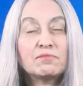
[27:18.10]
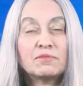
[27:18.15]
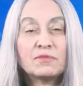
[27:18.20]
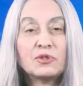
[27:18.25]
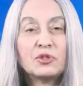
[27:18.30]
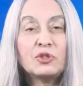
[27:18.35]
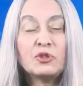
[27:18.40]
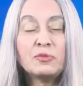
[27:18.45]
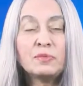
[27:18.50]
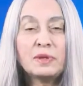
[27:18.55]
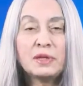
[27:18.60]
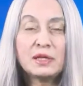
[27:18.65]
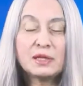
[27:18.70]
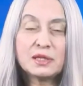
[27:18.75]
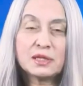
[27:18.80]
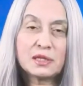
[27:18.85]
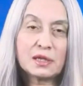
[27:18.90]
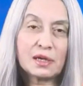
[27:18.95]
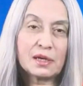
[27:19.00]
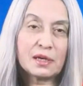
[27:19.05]

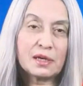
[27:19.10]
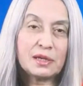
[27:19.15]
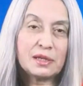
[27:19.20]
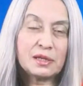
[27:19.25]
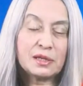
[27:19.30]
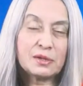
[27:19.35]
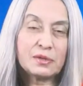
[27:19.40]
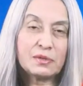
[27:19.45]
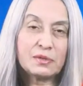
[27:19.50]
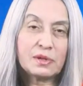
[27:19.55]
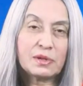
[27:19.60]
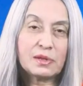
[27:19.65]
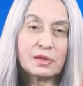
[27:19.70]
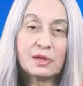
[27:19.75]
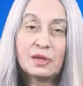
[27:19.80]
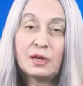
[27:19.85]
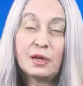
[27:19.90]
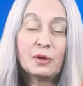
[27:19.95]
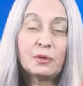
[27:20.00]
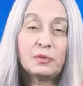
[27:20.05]
luminous eyes, with
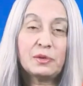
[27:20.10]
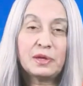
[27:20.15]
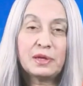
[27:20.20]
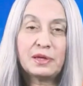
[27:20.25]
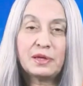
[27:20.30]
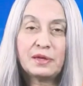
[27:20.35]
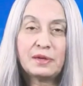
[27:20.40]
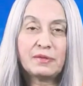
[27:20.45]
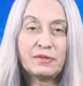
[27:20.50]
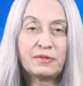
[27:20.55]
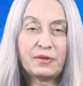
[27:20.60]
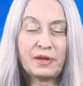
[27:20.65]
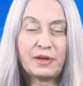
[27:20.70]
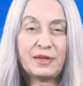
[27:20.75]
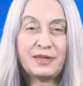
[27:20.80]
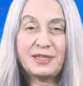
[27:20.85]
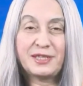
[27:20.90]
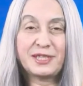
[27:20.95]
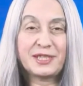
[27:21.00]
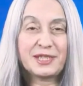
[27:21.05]
glowing
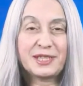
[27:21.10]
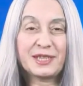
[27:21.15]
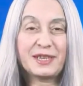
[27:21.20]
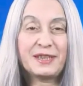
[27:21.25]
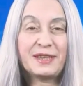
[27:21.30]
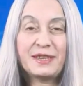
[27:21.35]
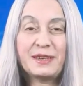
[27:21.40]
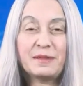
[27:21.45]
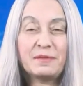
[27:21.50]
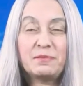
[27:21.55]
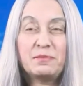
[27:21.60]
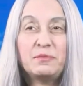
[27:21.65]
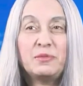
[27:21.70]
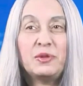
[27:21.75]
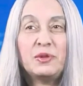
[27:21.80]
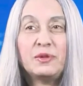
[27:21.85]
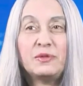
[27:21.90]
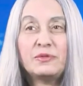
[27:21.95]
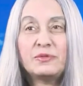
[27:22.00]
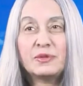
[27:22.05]
face and a
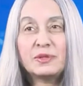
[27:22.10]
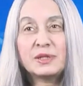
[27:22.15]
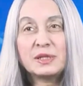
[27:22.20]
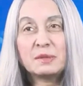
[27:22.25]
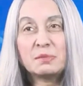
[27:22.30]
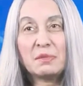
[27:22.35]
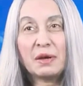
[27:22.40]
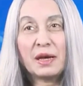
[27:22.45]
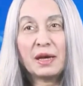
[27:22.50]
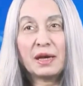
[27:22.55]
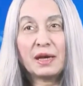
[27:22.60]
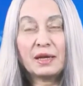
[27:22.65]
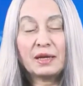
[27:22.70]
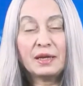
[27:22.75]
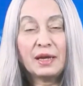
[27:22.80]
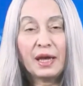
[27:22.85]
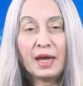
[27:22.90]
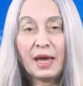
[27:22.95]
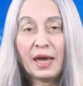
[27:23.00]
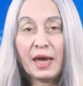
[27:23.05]
beautiful smile
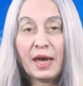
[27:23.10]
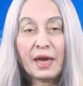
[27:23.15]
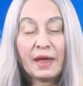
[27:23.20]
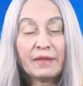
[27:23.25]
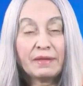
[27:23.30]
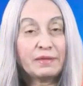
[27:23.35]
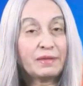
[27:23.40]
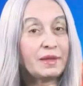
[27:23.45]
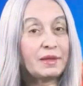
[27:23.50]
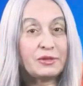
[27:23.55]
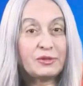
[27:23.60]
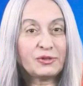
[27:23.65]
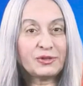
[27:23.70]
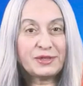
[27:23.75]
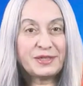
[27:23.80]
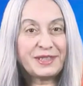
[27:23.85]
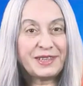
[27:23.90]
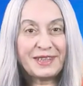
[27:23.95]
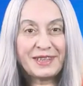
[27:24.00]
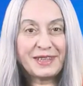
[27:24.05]
that was
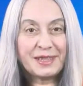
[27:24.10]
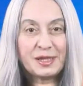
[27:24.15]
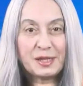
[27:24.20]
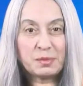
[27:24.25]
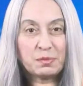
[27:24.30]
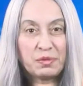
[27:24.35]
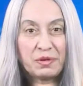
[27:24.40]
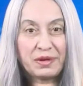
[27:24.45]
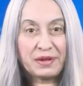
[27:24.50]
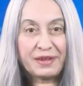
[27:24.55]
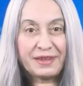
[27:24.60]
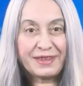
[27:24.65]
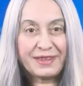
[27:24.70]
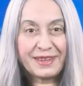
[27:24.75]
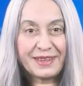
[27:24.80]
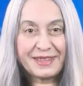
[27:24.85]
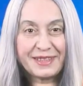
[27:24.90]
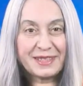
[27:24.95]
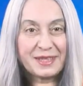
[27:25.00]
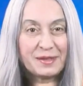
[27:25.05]
saying it's
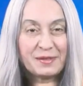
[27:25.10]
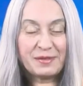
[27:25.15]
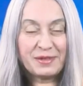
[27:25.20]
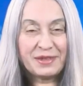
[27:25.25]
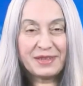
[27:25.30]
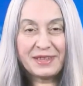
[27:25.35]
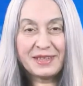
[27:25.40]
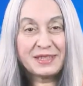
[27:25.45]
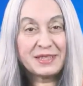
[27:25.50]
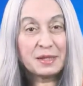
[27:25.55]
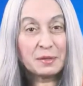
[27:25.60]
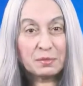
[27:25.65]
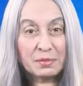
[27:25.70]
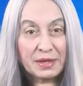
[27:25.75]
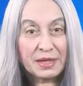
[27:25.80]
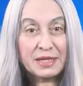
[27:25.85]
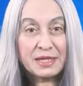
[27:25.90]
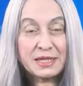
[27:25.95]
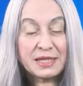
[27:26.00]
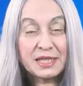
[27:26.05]
paradise every day, it's a
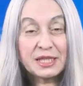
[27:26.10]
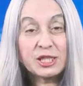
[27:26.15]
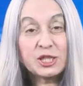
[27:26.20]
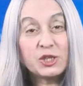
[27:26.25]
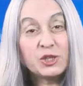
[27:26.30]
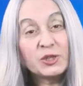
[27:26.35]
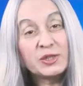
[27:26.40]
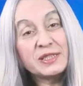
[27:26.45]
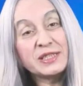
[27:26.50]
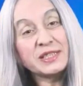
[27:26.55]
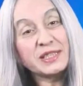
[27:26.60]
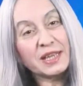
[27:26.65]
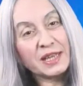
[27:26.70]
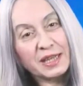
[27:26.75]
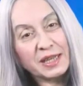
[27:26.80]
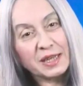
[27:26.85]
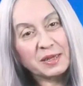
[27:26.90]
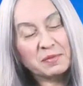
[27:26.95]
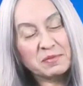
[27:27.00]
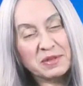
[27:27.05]
blessing. She was
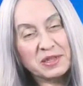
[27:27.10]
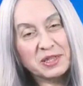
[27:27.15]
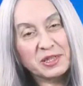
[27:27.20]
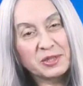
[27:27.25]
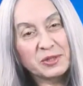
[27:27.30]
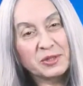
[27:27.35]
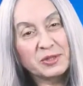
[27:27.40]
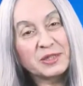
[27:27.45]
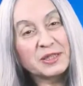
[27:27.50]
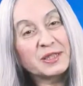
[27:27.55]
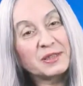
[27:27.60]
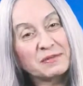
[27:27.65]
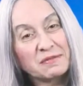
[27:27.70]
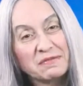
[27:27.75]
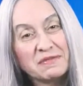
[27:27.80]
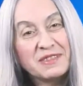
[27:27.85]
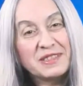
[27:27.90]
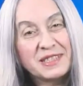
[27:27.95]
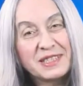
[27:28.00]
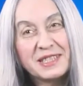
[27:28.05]
telling me, she was
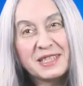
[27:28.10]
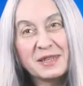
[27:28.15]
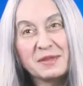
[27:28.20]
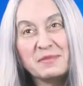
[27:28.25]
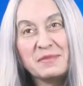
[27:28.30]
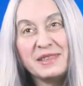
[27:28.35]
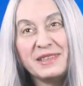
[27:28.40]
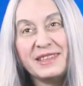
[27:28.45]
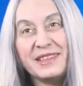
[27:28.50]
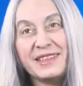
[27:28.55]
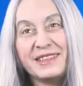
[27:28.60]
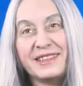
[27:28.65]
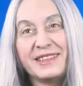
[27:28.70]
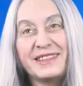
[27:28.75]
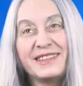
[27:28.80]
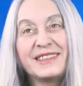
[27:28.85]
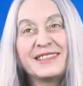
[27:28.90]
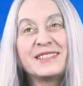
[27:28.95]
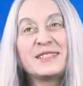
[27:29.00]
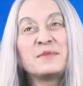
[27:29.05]
convincing me that it
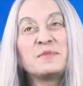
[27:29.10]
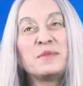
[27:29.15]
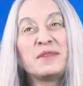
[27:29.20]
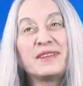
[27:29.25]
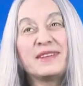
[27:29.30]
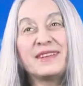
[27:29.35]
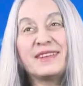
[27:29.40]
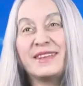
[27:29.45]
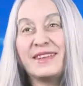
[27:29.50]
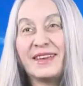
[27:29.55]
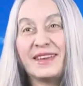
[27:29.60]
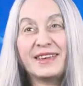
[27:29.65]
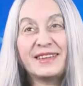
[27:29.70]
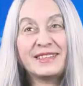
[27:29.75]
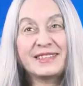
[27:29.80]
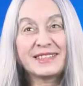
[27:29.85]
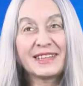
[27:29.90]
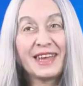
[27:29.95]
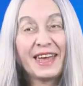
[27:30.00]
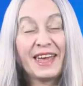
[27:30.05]
is
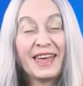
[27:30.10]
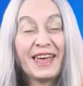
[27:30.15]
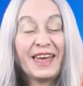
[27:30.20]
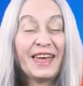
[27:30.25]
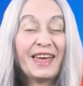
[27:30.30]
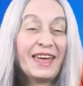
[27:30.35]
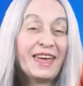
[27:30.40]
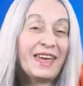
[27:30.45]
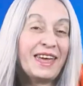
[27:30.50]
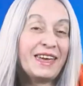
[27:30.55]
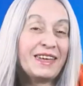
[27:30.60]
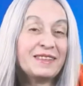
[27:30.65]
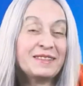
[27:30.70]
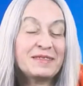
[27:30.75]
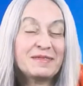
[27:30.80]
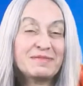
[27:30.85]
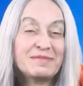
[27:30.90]
paradise. And